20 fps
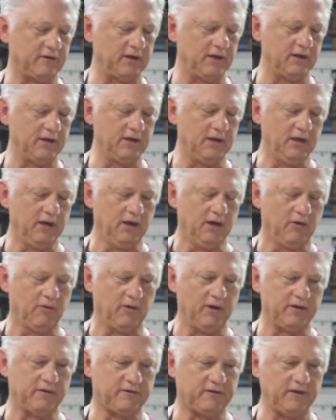And
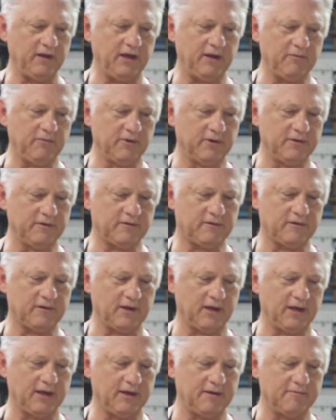what it said was
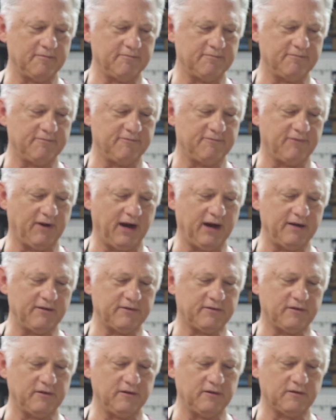
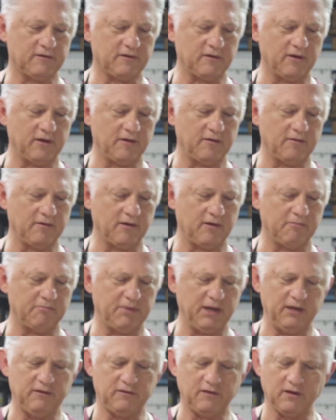viruses are
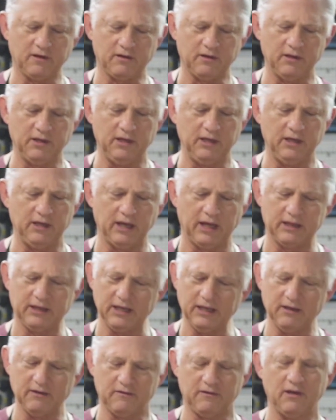basically, I
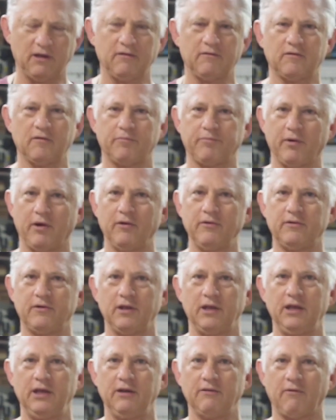think it said it was a
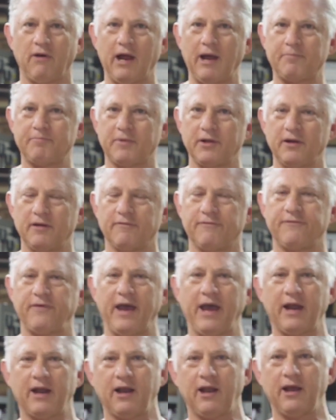protein wrapped in a
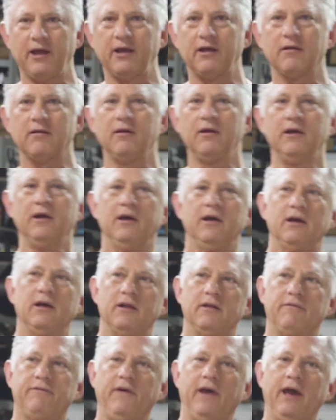fat layer,
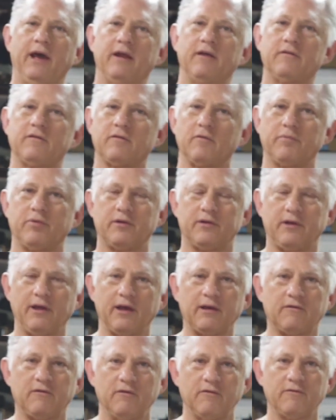and the fat is a
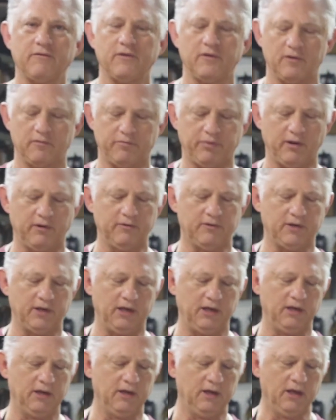protection for the
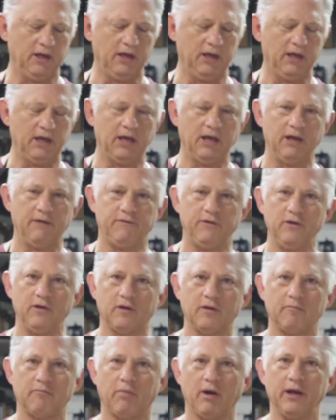protein, and if you
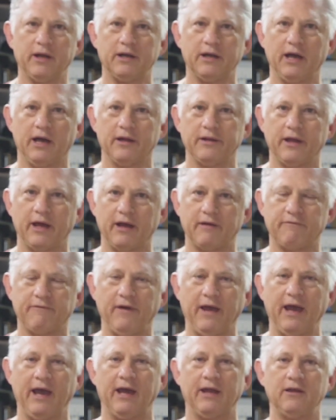can break down that
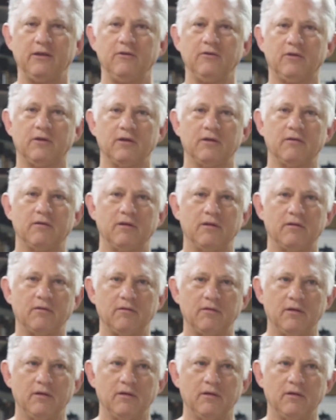fat you can